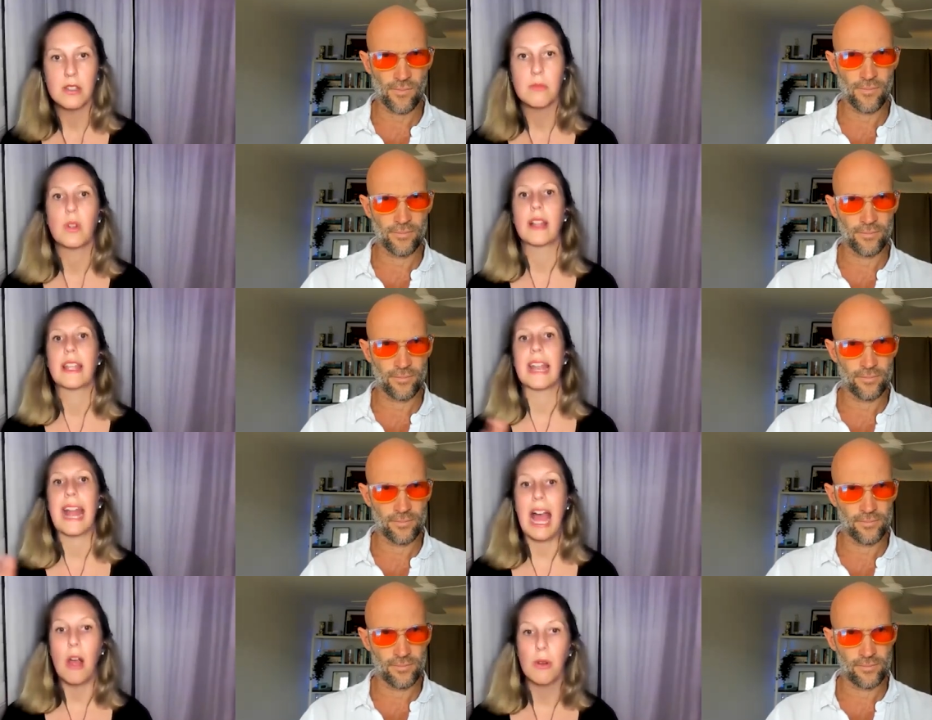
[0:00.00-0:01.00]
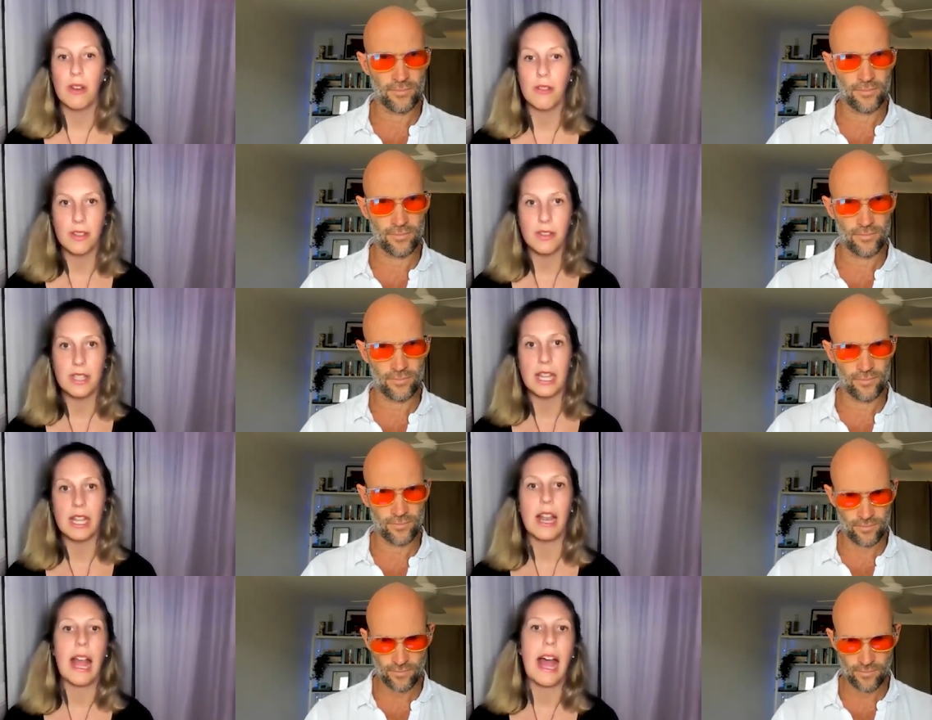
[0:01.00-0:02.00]
Speaker 1: to more like an hour and
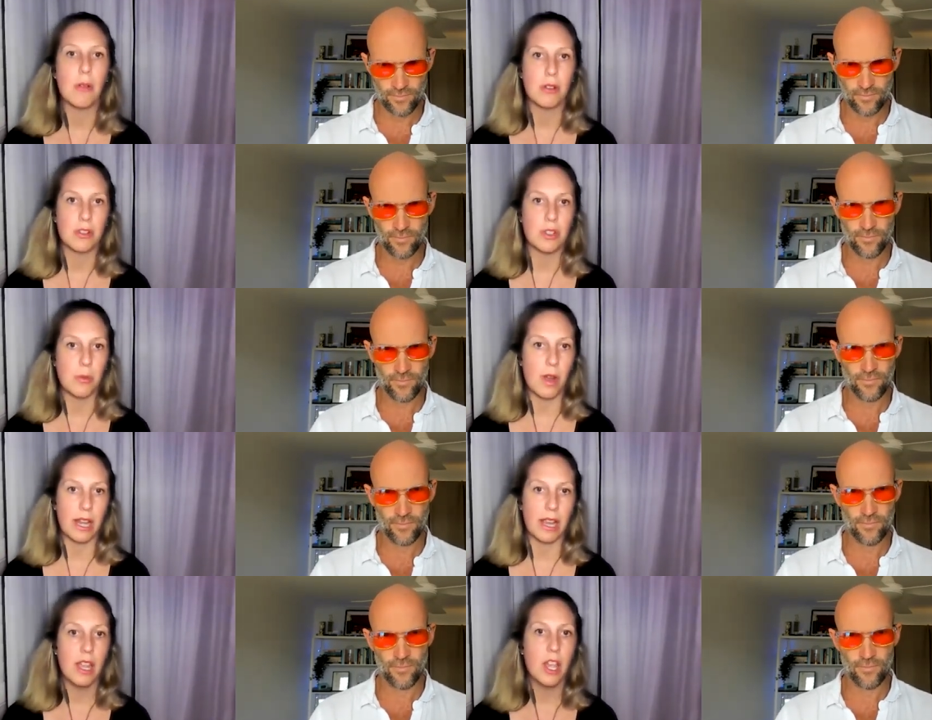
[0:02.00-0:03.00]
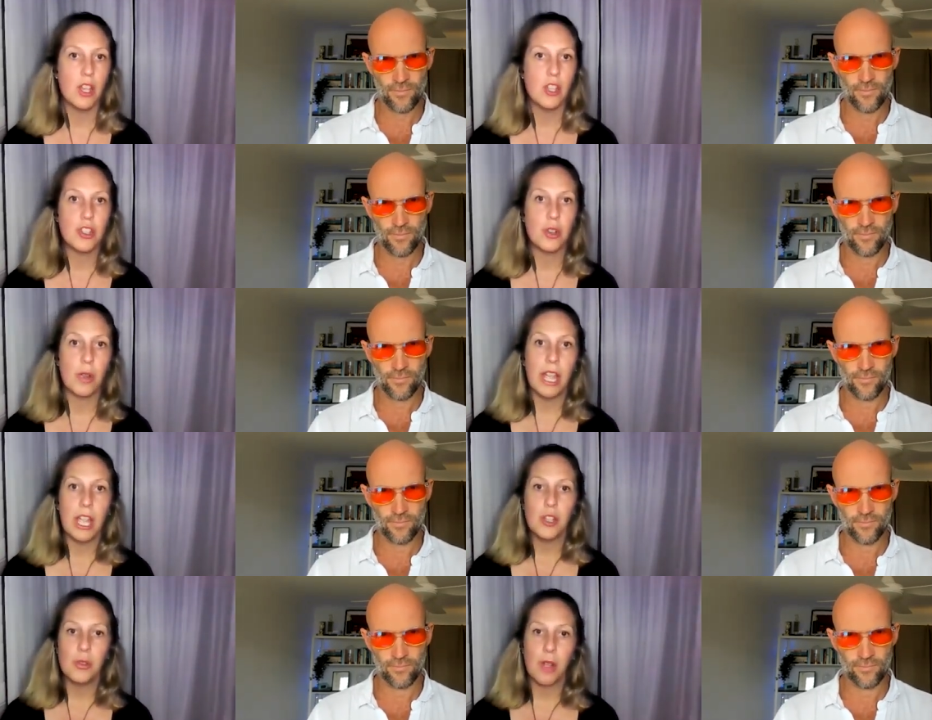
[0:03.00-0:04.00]
fifteen, hour twenty. So
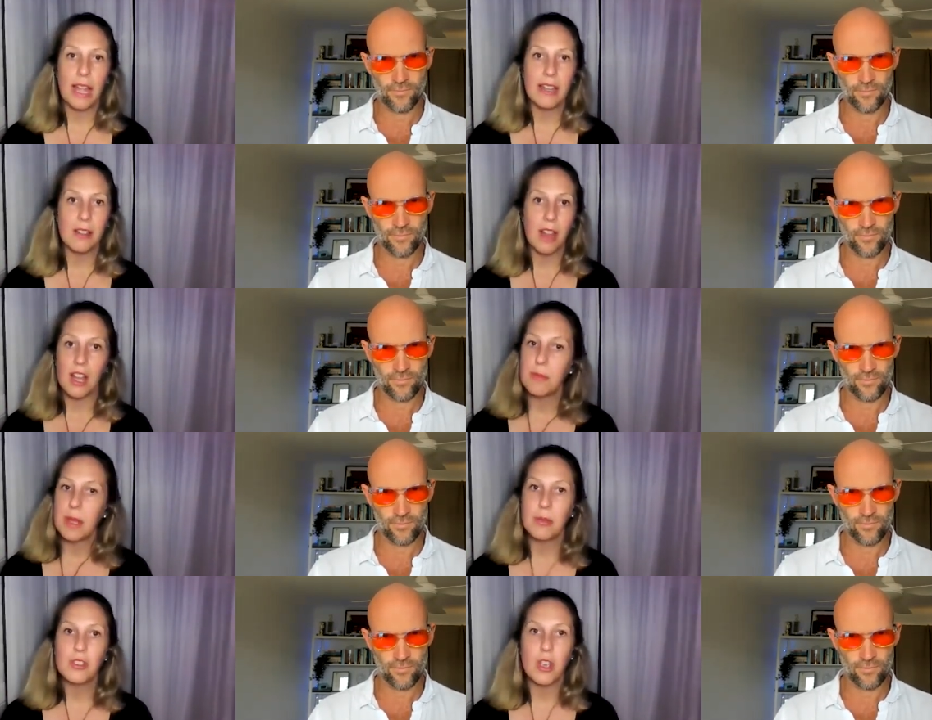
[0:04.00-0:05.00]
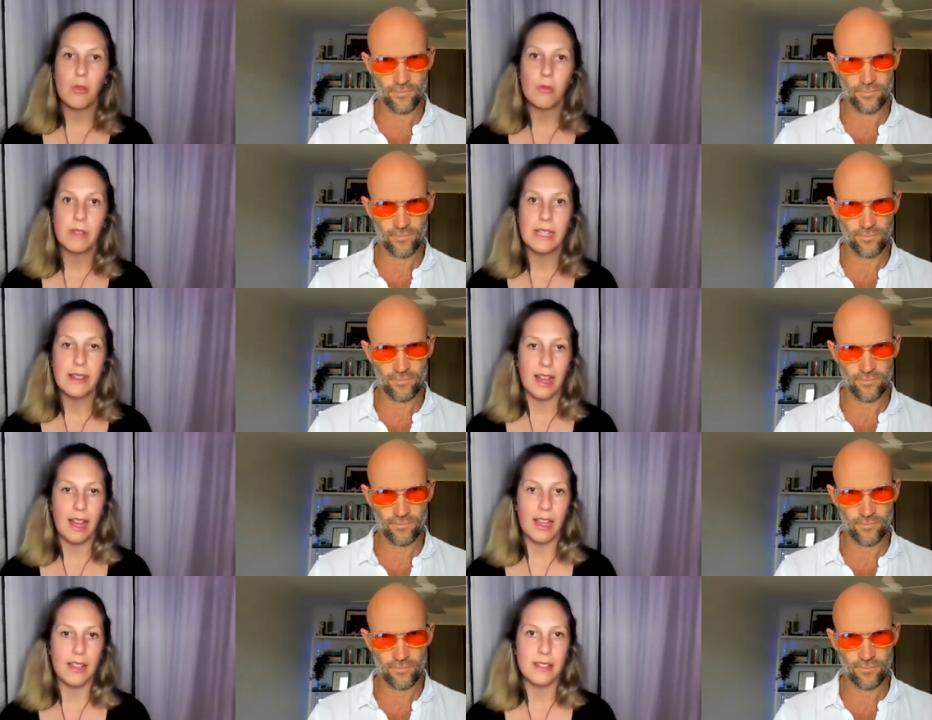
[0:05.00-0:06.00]
you, and a lot of people don't
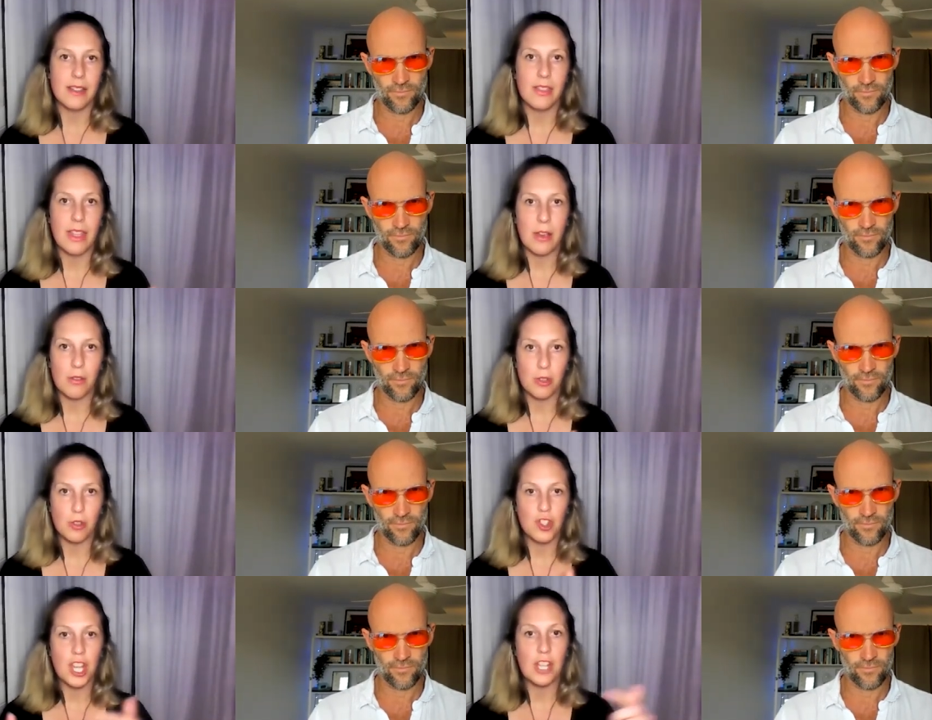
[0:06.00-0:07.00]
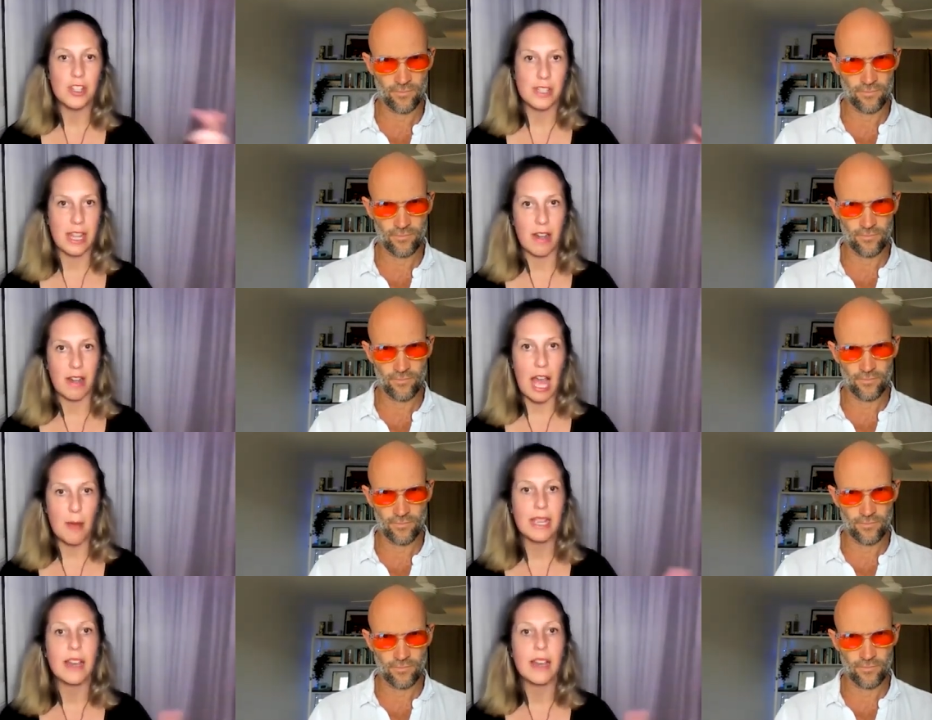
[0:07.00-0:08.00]
realize the, those changes that are
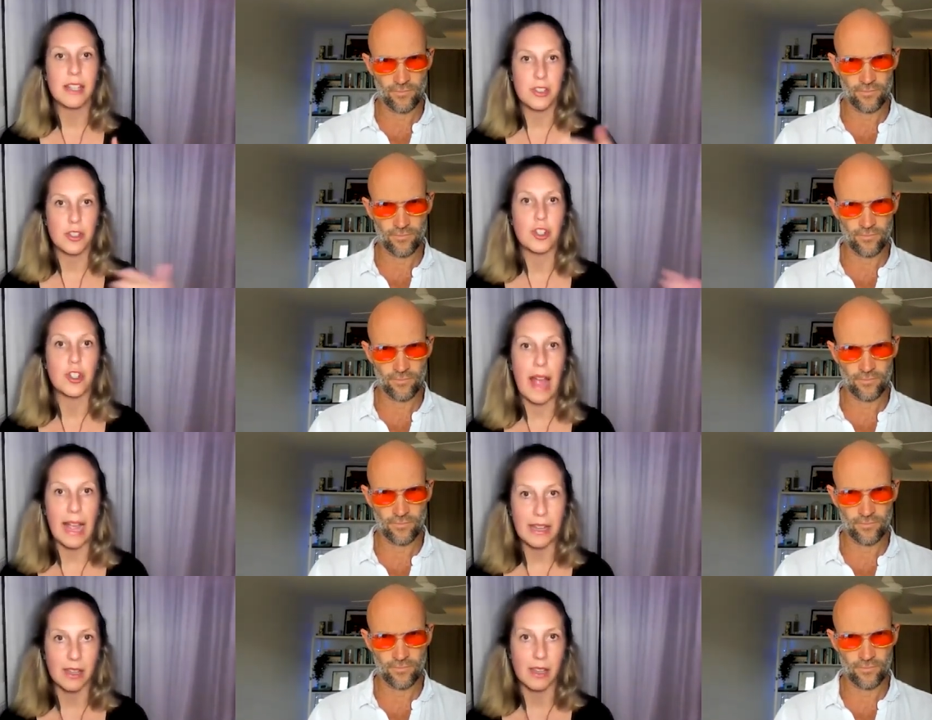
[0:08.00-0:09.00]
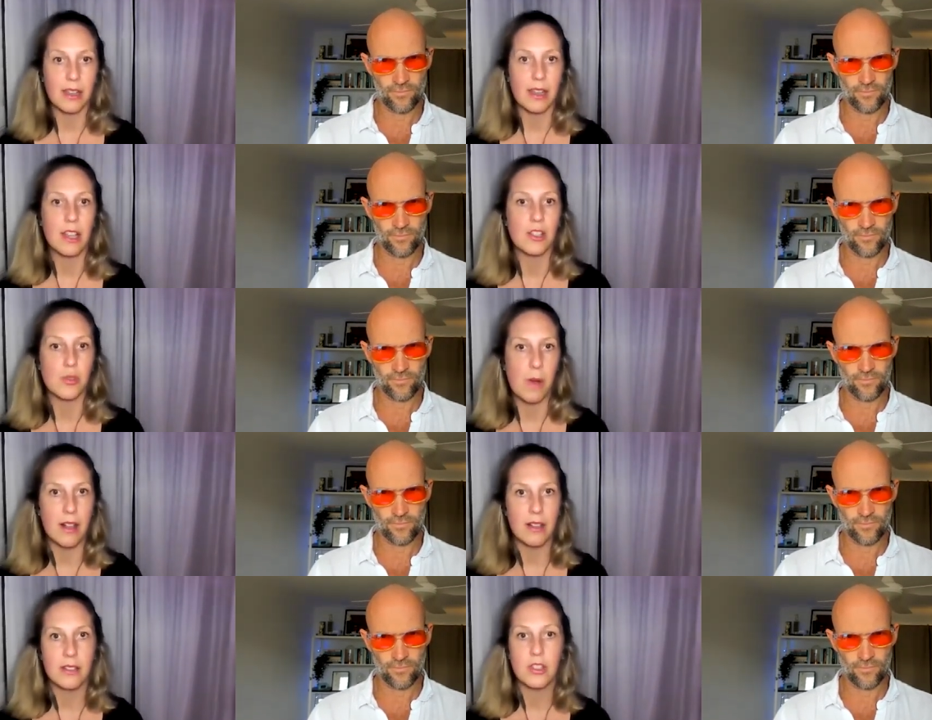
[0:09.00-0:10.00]
happening unless they're tracking it as
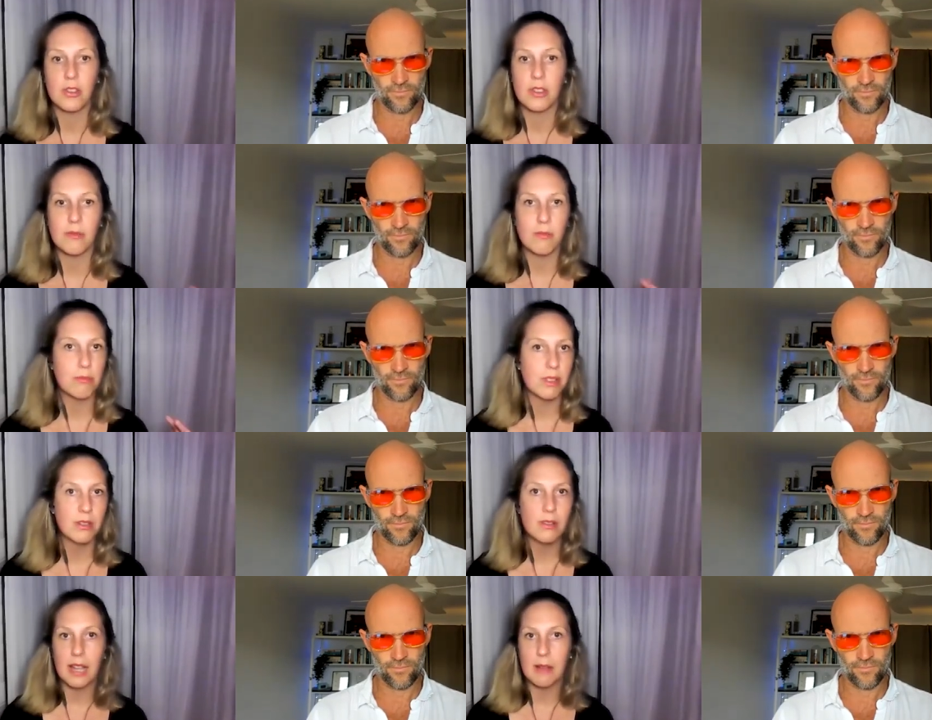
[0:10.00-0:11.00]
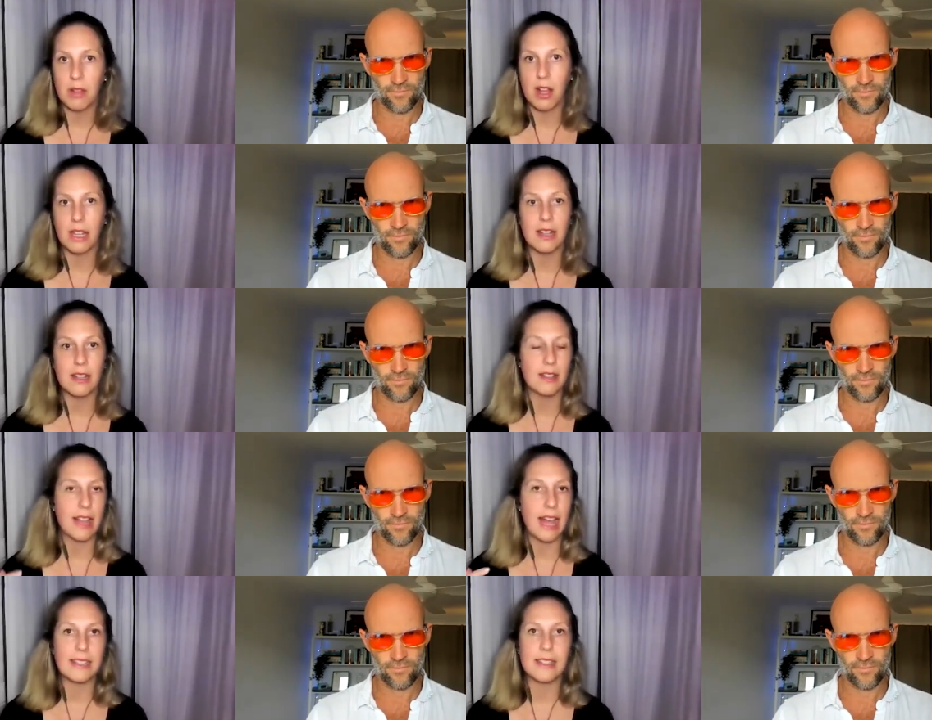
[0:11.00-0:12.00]
well. So blue light blocking
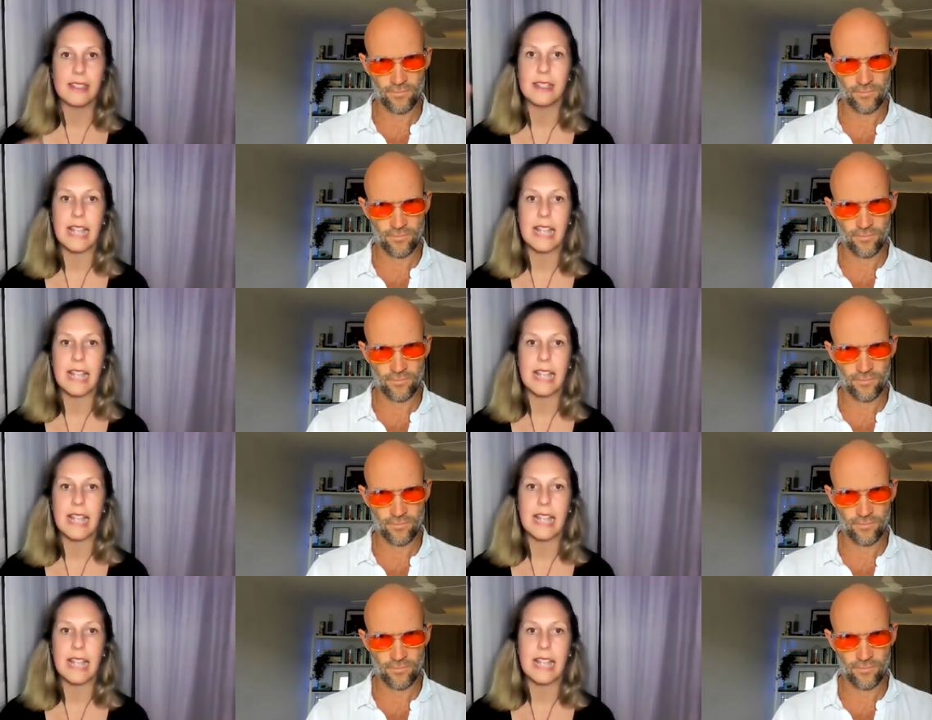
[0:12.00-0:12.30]
glasses,